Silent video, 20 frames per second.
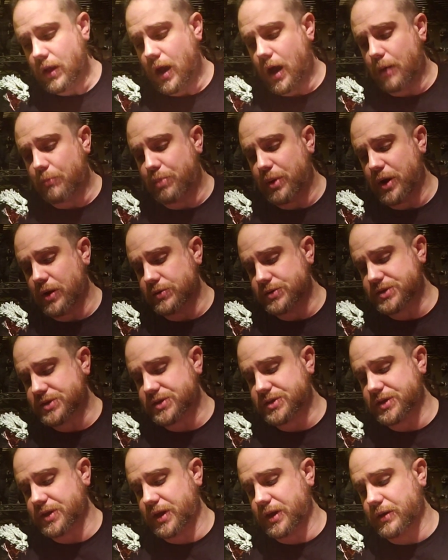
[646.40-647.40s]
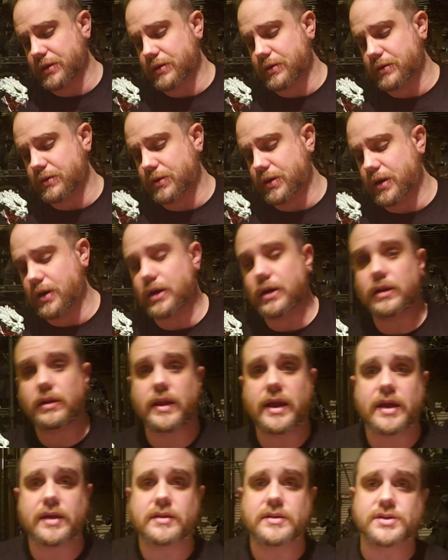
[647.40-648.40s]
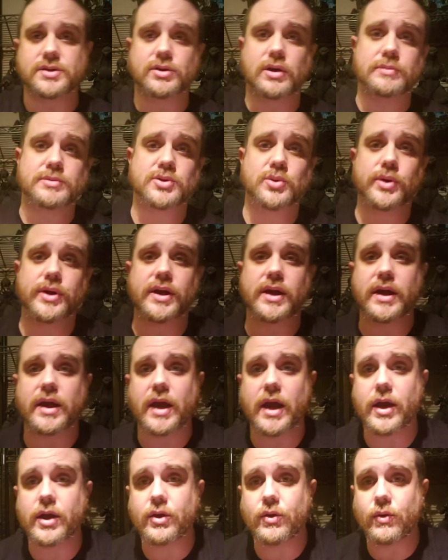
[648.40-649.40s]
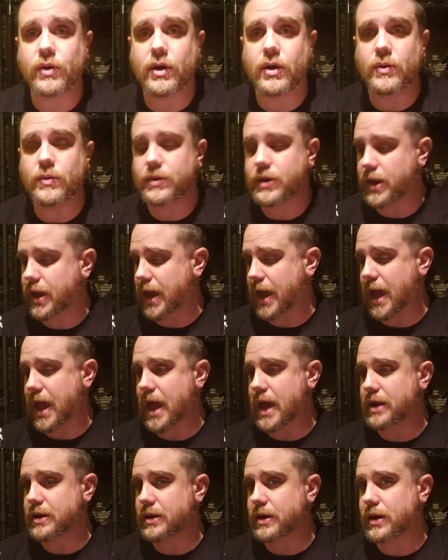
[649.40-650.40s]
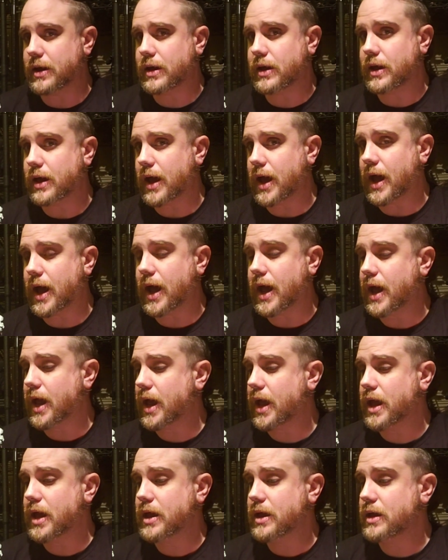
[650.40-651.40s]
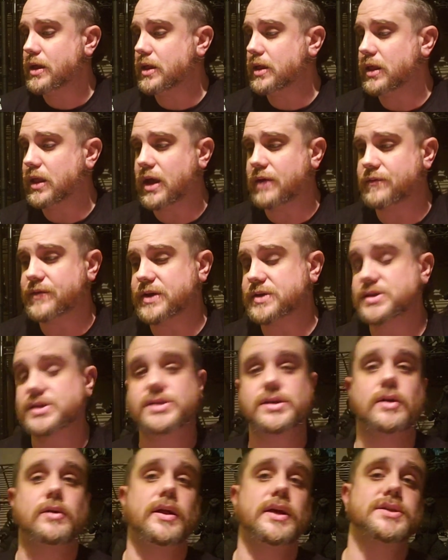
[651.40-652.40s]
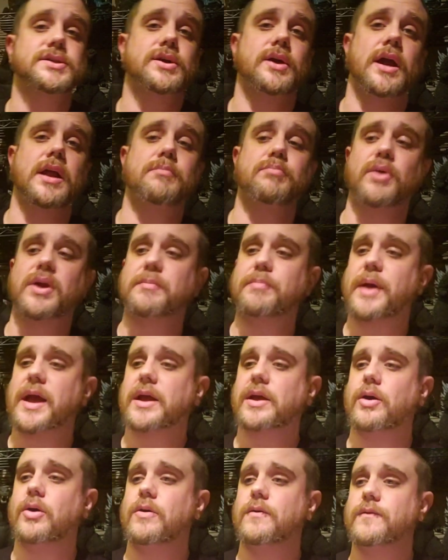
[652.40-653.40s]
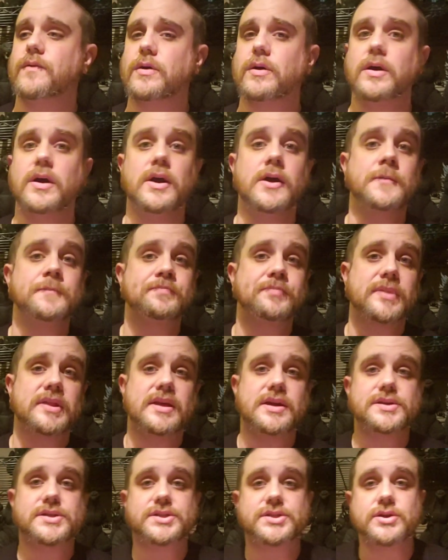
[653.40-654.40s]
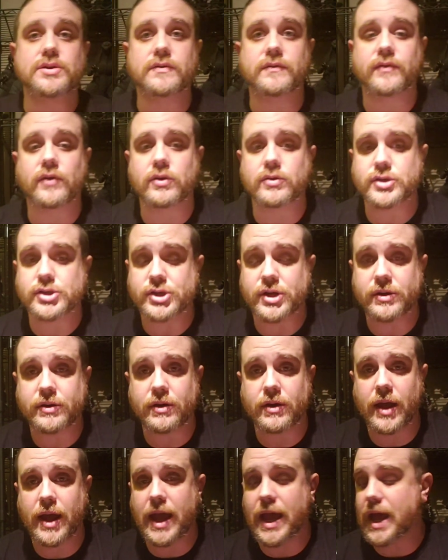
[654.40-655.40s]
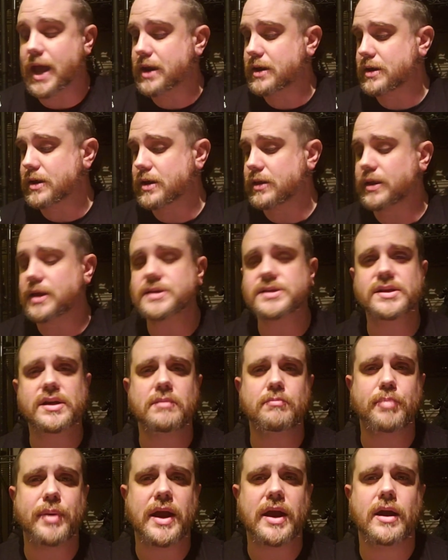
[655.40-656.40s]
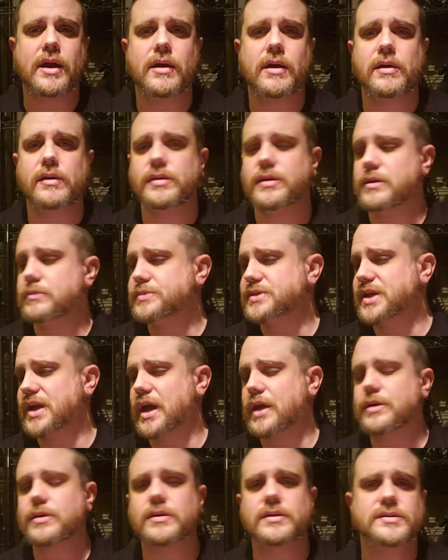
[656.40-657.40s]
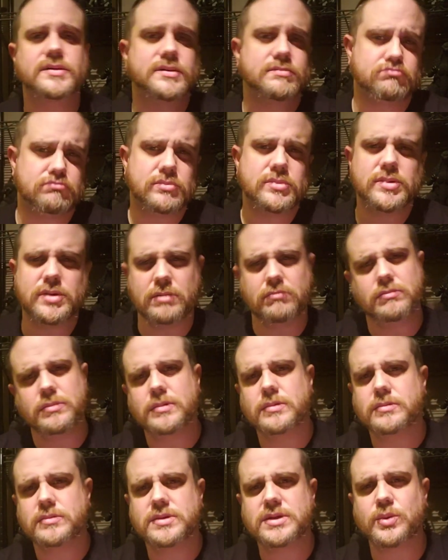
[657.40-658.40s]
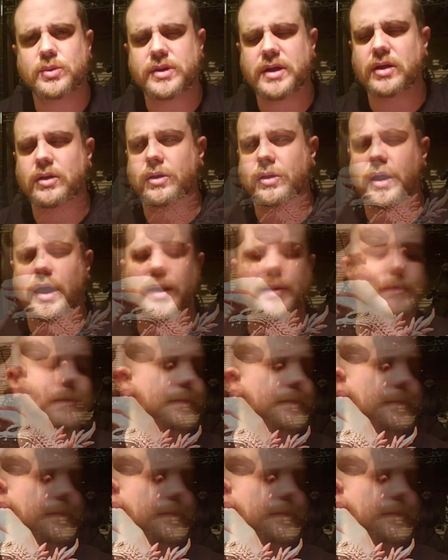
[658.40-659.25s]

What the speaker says: I'll post, a link in the description where you can get your own, and I love it. So let's go ahead and bring back over the suit version, and let's compare them together and see what they look like.